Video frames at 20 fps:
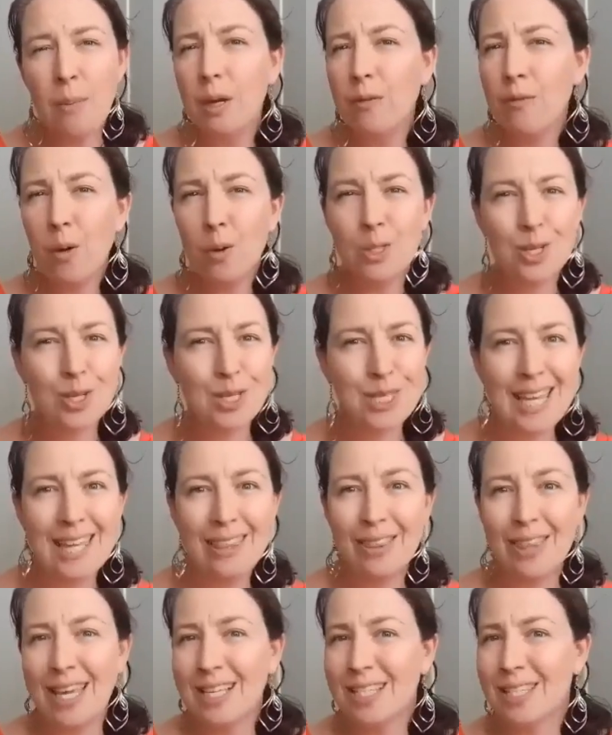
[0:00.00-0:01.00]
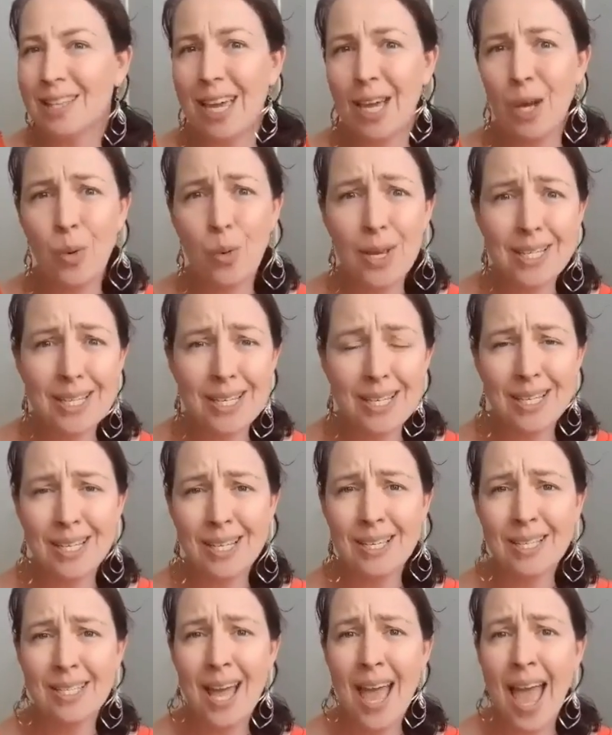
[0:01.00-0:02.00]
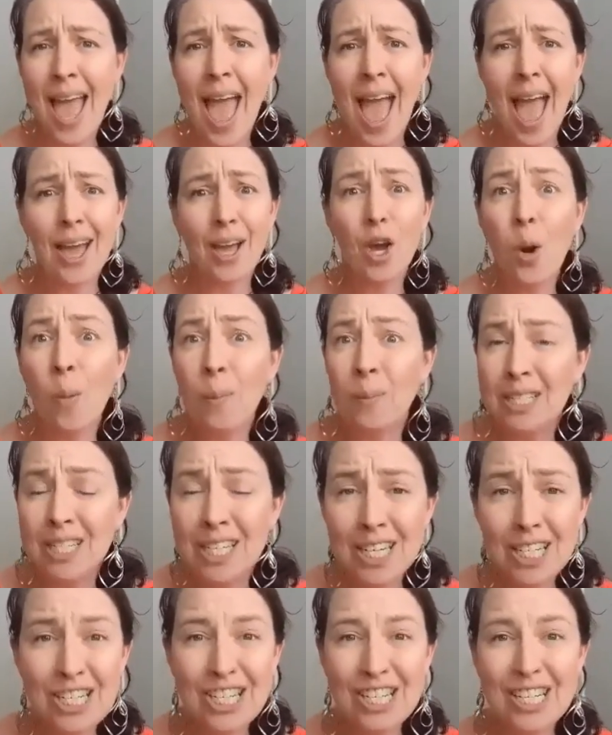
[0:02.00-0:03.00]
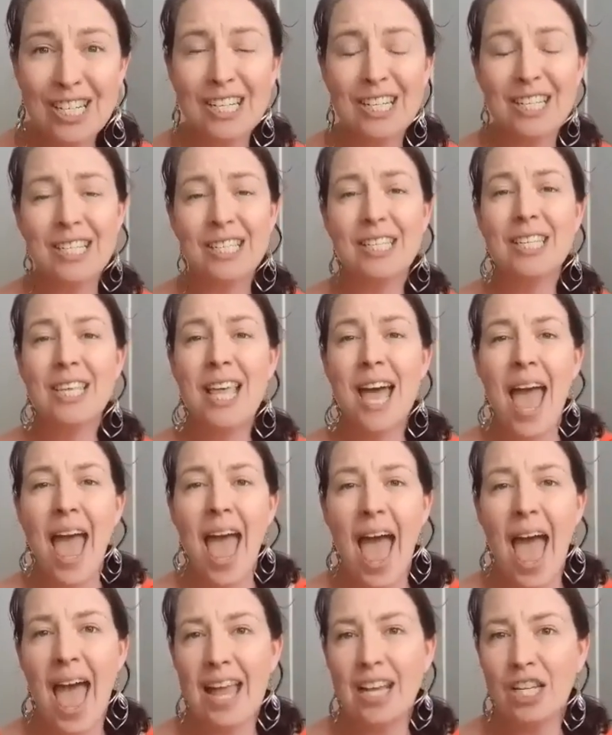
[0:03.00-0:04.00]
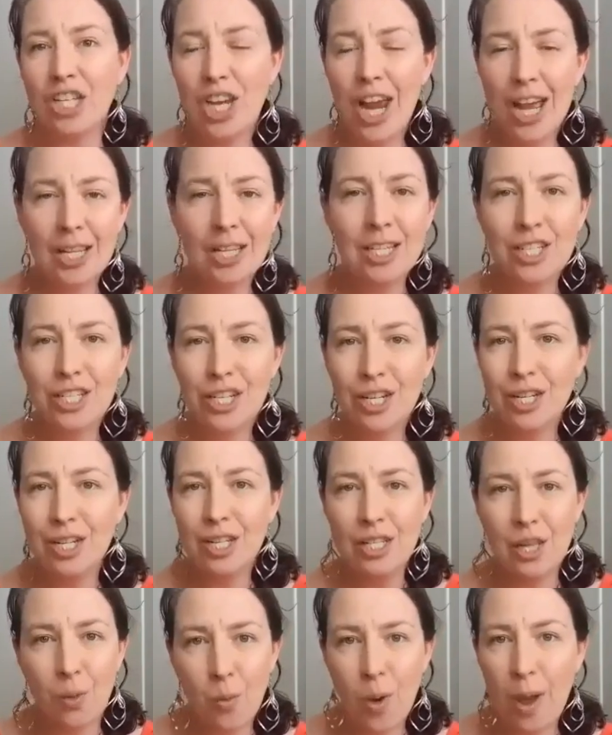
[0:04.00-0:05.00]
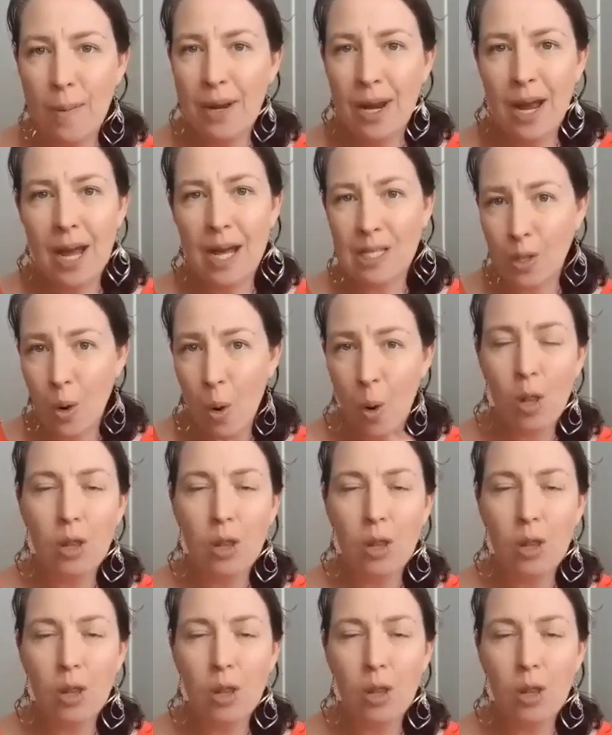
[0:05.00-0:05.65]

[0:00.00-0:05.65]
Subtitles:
But you've also seen things like quizzes and competitions and challenges and webinars.